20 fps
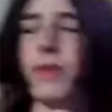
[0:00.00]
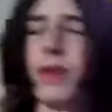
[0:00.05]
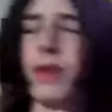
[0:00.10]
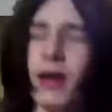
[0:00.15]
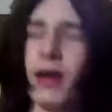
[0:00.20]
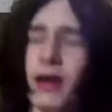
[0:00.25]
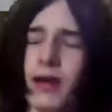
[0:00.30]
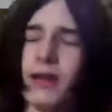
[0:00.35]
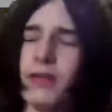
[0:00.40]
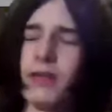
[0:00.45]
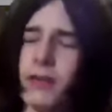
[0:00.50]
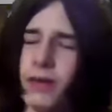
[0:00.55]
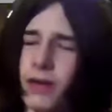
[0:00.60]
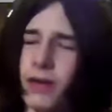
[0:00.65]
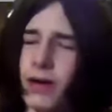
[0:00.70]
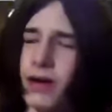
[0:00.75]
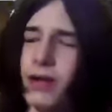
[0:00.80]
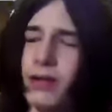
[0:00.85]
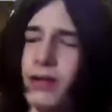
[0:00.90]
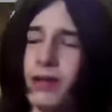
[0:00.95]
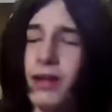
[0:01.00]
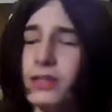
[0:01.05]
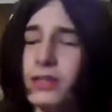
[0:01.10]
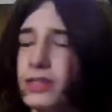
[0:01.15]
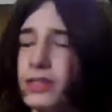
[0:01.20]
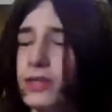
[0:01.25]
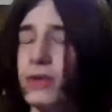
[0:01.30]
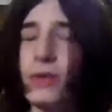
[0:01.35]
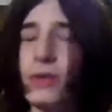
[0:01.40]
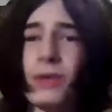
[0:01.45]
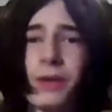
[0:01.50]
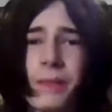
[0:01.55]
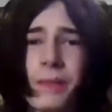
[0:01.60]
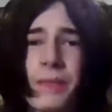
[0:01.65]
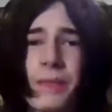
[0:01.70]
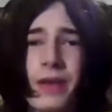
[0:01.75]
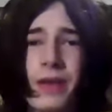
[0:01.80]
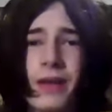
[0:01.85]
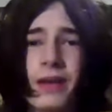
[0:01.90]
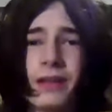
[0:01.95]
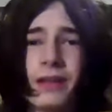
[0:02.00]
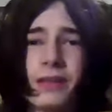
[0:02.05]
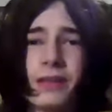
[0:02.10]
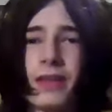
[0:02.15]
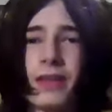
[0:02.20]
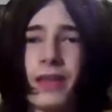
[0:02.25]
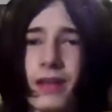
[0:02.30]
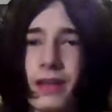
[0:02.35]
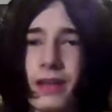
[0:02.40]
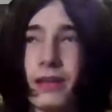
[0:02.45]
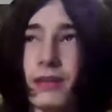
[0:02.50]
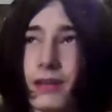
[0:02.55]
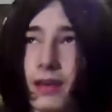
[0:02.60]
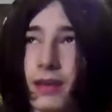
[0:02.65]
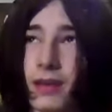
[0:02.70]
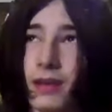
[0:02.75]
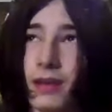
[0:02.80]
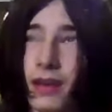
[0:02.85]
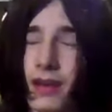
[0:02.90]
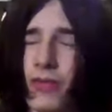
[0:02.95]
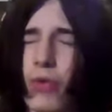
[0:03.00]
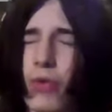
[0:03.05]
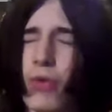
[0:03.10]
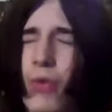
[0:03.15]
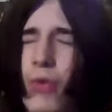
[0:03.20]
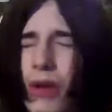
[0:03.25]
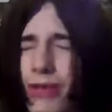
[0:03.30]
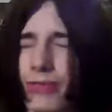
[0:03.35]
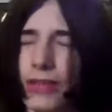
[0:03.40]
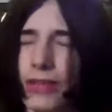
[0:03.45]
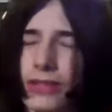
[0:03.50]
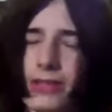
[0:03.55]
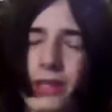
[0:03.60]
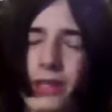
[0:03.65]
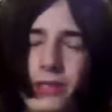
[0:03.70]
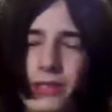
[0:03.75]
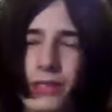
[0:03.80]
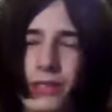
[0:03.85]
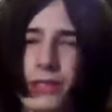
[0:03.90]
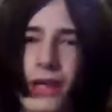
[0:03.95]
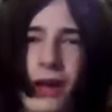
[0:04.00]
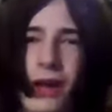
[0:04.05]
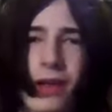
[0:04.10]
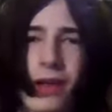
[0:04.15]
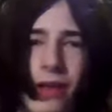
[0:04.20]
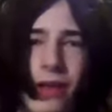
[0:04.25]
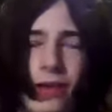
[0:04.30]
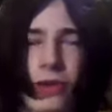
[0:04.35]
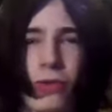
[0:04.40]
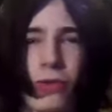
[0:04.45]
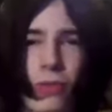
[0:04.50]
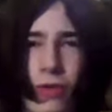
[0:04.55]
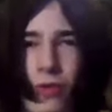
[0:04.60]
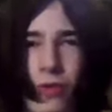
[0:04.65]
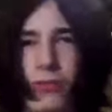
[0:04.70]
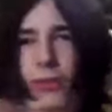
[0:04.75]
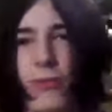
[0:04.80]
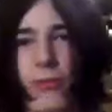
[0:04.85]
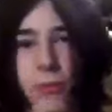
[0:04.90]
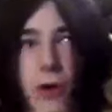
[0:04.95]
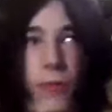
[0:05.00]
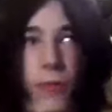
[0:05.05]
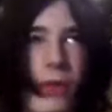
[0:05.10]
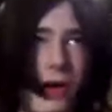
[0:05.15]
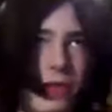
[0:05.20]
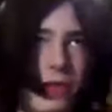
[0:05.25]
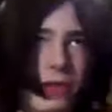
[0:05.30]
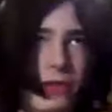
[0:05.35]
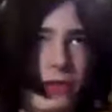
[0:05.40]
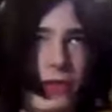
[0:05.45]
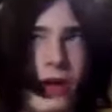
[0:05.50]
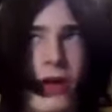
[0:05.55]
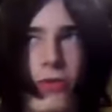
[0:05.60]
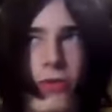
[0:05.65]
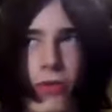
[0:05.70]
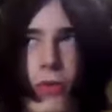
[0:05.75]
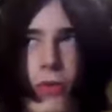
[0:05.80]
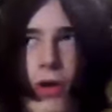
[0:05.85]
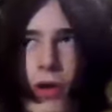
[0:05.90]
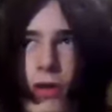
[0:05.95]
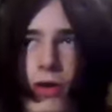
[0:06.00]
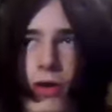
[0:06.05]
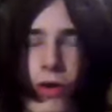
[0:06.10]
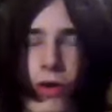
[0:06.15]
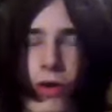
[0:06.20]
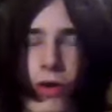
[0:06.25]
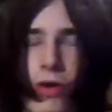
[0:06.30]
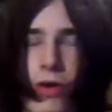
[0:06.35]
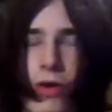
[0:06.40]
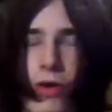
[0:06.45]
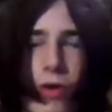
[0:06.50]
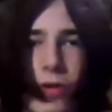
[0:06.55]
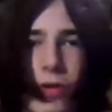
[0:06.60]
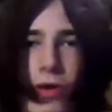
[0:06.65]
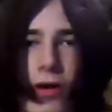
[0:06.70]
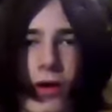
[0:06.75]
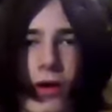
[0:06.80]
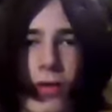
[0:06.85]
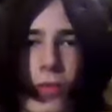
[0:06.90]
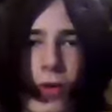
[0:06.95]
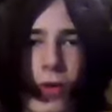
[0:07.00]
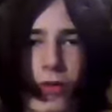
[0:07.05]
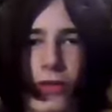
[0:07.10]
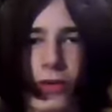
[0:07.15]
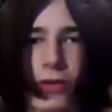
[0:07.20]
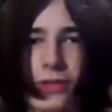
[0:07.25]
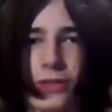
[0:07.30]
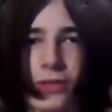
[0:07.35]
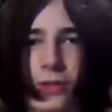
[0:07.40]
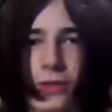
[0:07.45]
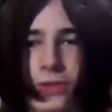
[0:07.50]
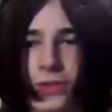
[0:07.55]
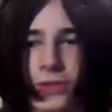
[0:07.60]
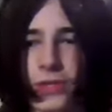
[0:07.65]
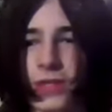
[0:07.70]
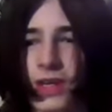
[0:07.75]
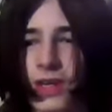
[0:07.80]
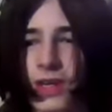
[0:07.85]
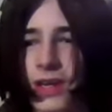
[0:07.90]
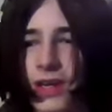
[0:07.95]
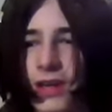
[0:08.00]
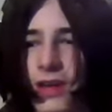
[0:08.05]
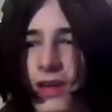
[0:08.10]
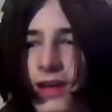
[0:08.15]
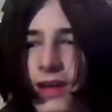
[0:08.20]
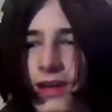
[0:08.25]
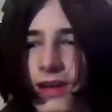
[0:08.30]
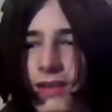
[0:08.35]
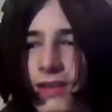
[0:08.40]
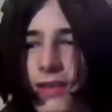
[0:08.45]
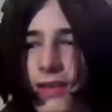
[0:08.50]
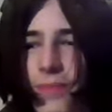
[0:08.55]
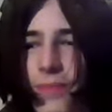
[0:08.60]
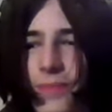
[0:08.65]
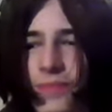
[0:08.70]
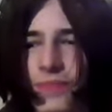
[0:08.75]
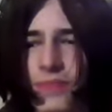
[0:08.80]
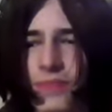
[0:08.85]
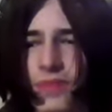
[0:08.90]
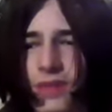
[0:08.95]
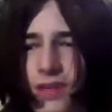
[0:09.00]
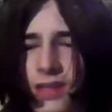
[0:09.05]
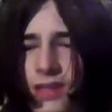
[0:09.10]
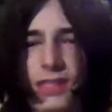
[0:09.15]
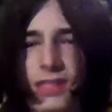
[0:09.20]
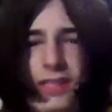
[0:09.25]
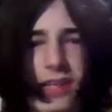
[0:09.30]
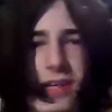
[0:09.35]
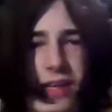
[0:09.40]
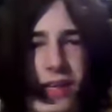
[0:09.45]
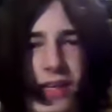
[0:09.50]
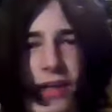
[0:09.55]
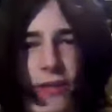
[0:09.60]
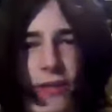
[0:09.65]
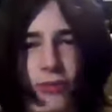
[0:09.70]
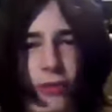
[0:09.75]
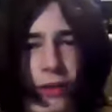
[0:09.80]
And in that song, they have a riff that sounds exactly like a riff that my band used to have a while ago on one of our songs. And yeah, I thought that